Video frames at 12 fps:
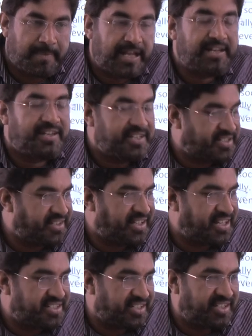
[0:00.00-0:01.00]
Alienation
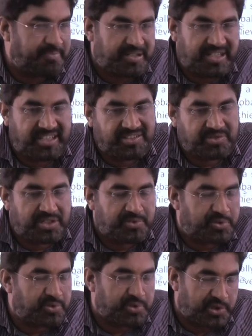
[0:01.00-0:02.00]
largely pertains to the
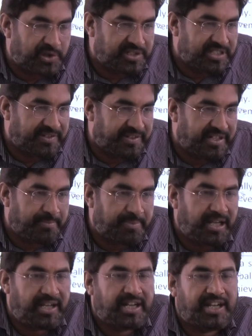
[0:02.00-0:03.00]
sociology wala
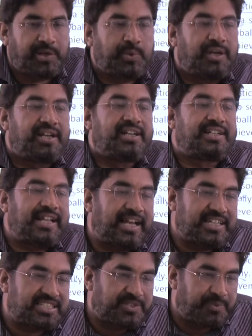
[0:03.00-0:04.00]
part, that you are
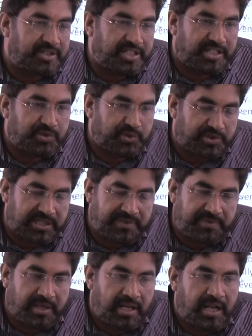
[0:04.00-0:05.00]
detached with the
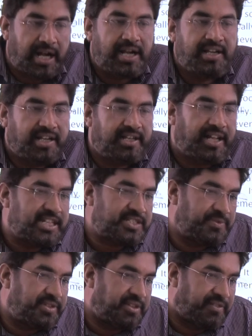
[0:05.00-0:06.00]
yourself and
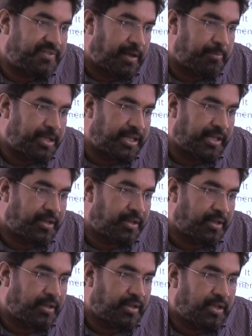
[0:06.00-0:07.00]
detached with the family.
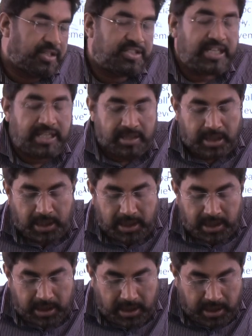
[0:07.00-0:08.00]
See,
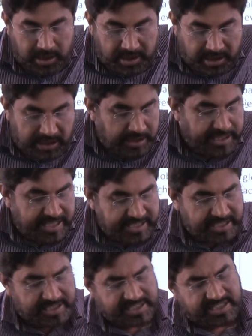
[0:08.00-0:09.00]
there is
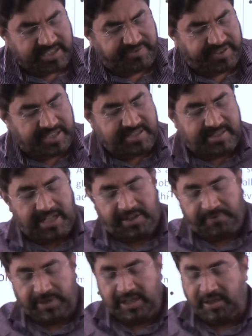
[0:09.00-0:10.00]
this difference
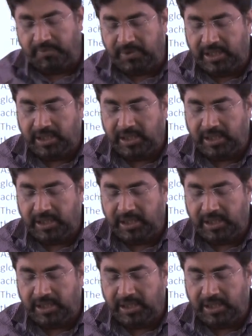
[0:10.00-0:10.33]
that when